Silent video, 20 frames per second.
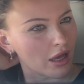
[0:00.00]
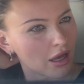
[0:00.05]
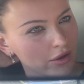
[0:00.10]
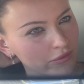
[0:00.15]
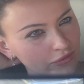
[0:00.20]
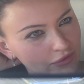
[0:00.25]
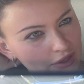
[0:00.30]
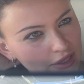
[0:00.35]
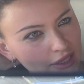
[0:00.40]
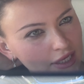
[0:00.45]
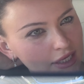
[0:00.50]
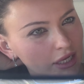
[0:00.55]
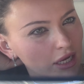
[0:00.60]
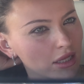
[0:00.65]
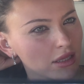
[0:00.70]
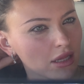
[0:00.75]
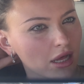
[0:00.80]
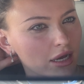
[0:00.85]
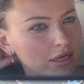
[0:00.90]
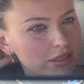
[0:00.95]
I'm feeling a
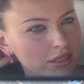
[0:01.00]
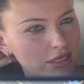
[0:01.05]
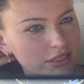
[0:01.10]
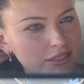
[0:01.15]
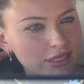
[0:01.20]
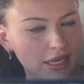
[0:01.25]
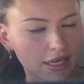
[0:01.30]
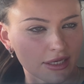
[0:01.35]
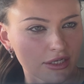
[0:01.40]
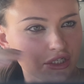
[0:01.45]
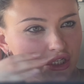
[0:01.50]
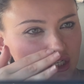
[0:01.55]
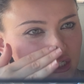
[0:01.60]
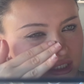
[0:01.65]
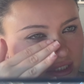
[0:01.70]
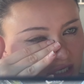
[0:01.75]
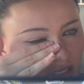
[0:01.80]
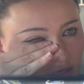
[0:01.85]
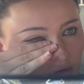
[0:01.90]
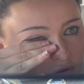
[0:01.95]
lot less anxious
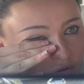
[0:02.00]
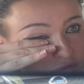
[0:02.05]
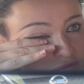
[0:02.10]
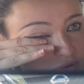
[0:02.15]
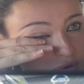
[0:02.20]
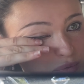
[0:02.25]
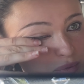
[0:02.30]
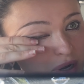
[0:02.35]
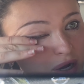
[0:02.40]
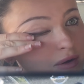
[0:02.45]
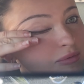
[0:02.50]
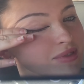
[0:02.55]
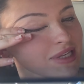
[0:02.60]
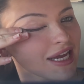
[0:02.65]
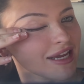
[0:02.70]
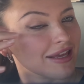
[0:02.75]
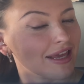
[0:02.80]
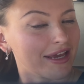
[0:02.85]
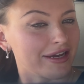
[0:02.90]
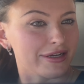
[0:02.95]
and overwhelmed. I
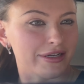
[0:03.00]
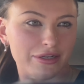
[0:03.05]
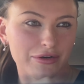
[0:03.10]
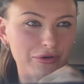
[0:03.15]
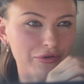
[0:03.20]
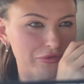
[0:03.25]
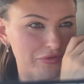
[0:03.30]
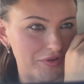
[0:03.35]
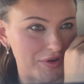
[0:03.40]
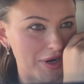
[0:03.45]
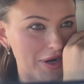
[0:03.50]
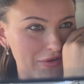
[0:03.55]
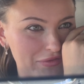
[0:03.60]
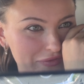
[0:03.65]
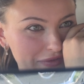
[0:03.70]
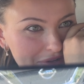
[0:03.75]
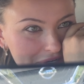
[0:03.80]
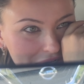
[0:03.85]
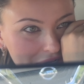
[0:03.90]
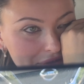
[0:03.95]
can't get over how
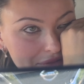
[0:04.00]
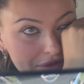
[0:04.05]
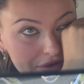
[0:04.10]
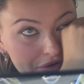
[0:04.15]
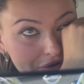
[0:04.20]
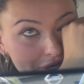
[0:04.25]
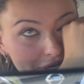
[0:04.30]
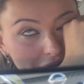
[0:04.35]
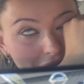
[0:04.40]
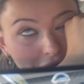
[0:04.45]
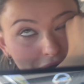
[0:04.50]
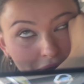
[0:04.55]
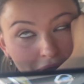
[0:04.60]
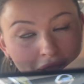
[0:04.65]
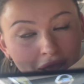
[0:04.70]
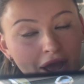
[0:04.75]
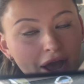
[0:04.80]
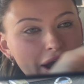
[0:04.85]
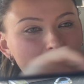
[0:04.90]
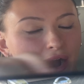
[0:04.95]
funny I look right now.
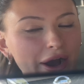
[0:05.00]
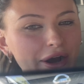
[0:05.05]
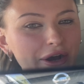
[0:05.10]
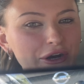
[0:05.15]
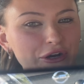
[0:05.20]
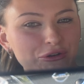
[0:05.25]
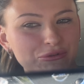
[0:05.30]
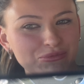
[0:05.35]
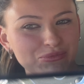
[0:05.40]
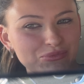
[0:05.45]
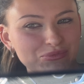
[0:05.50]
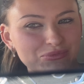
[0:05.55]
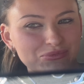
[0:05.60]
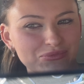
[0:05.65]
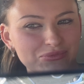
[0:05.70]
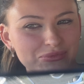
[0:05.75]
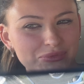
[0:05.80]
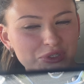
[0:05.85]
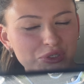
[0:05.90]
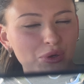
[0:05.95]

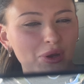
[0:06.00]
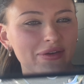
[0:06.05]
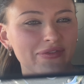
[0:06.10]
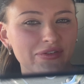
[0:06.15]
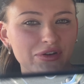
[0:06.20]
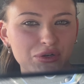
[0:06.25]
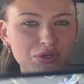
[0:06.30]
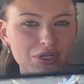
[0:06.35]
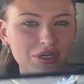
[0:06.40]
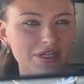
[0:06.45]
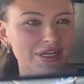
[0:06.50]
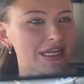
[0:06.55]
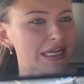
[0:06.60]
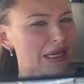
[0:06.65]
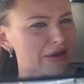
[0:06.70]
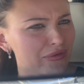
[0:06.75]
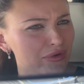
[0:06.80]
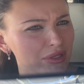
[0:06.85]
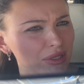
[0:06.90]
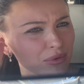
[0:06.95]
So I feel good and I
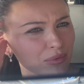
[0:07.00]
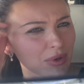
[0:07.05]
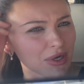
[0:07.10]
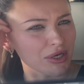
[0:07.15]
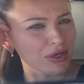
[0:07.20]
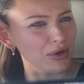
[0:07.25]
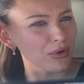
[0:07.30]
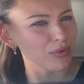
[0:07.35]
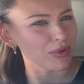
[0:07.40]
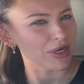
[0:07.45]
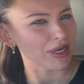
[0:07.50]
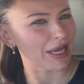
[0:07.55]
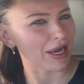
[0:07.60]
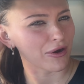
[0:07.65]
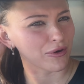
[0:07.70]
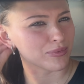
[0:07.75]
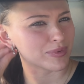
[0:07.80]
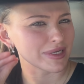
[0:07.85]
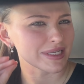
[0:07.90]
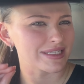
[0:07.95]
really want to go work
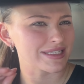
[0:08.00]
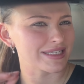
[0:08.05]
out because